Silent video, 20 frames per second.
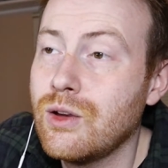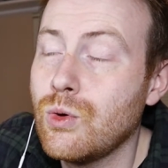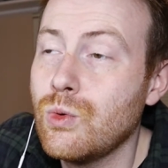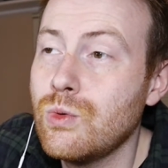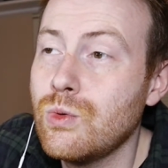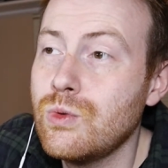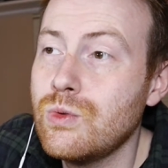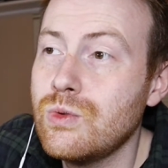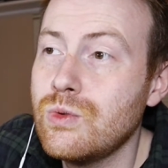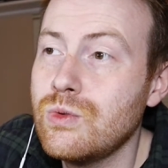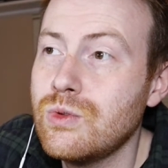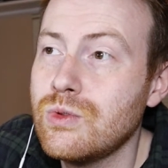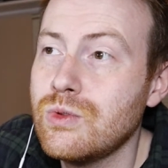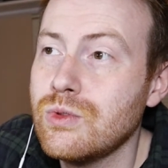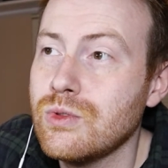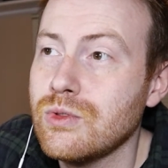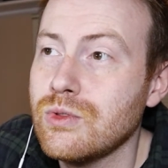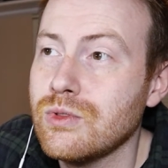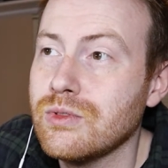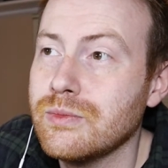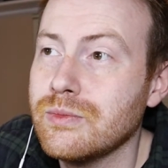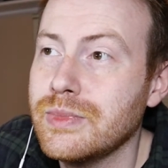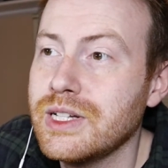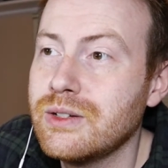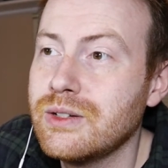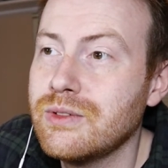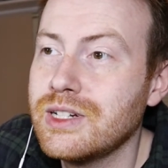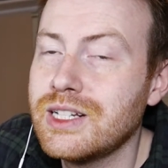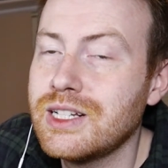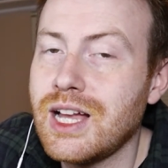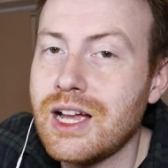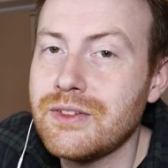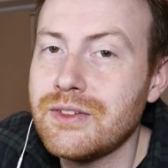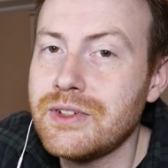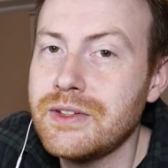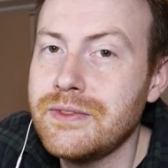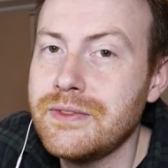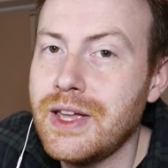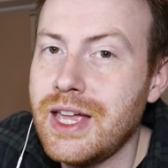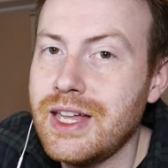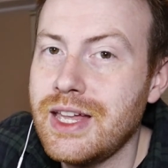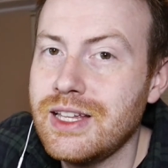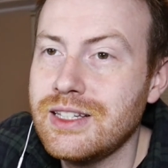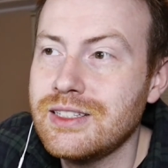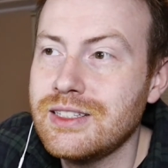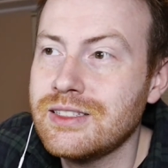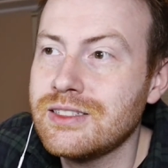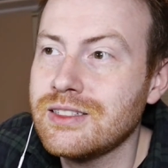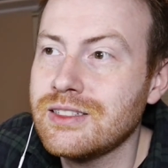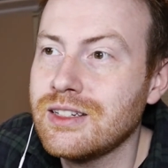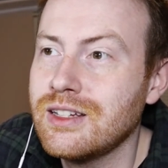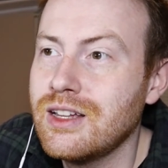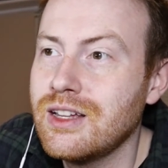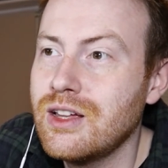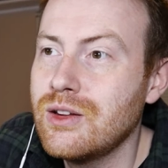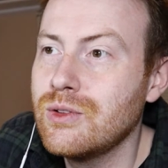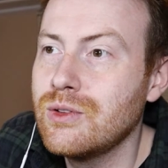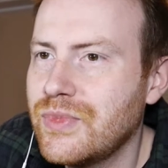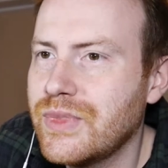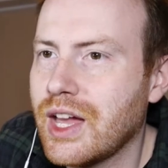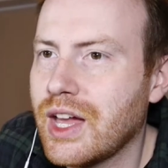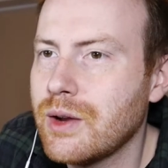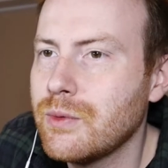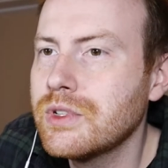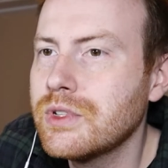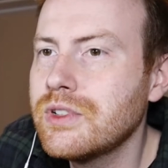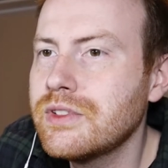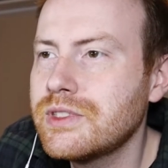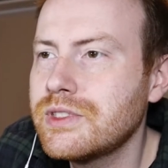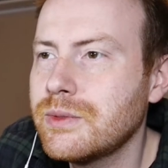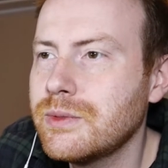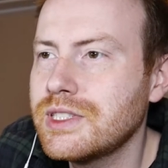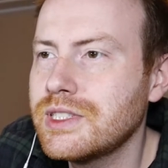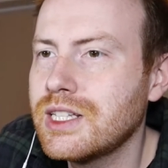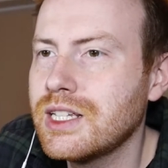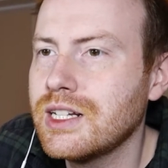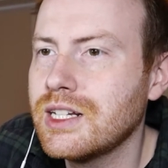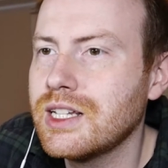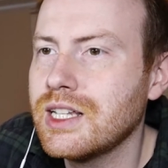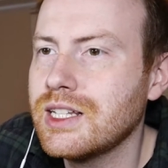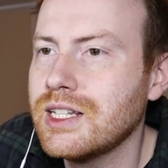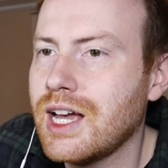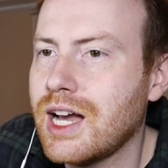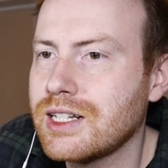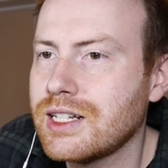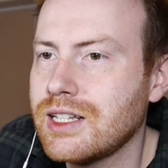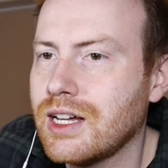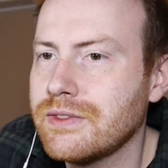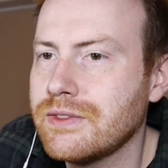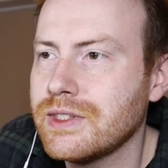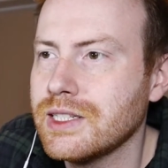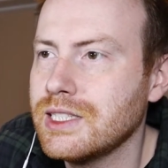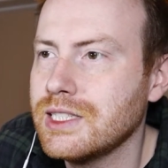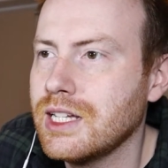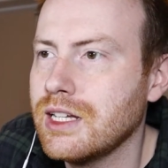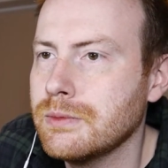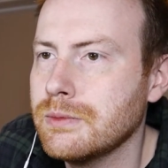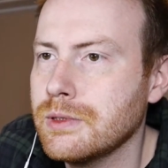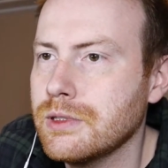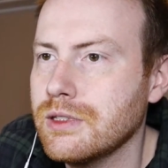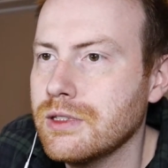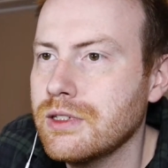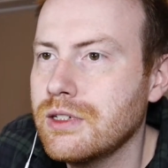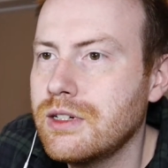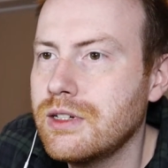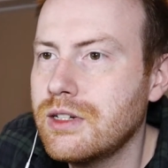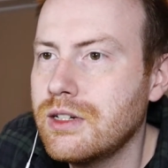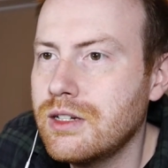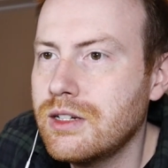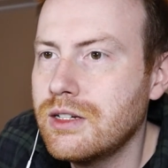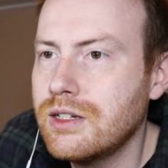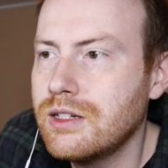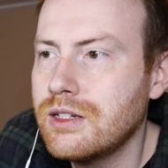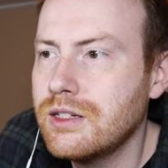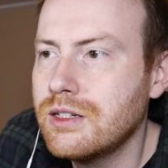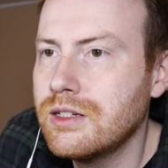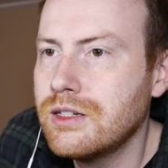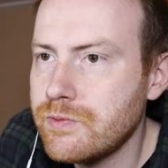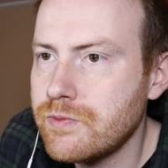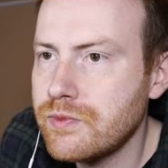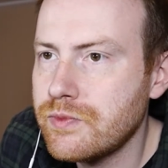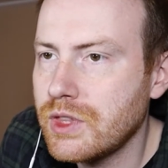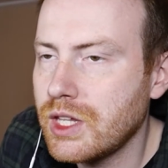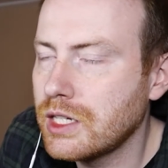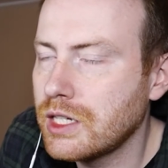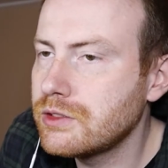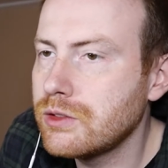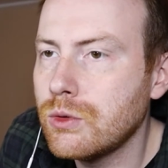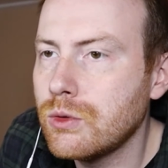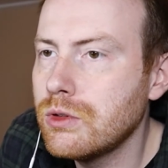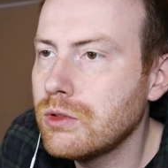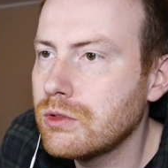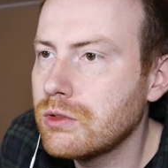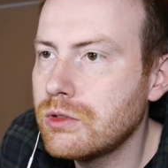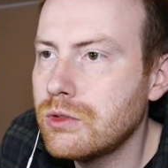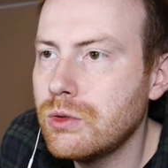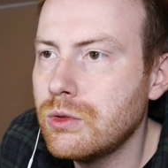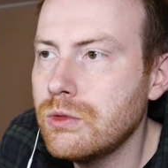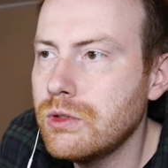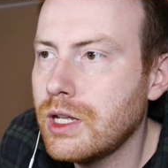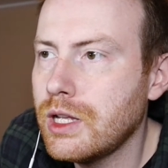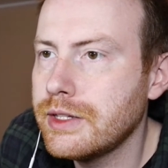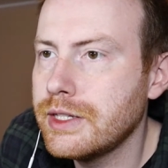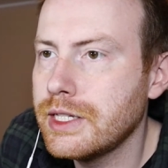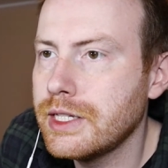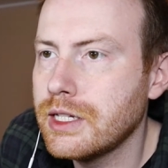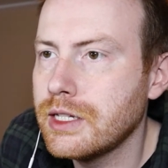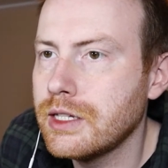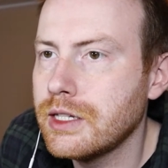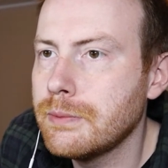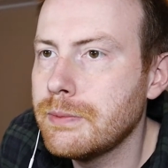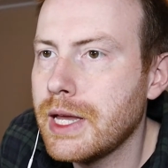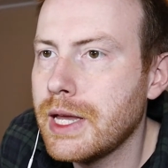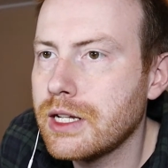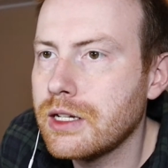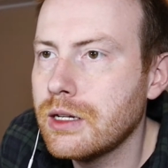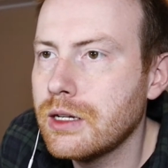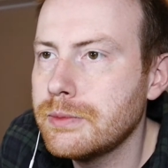Ooh, big one got revenge. I wonder if someone's gonna get knocked off the table. That's so cool how they can get back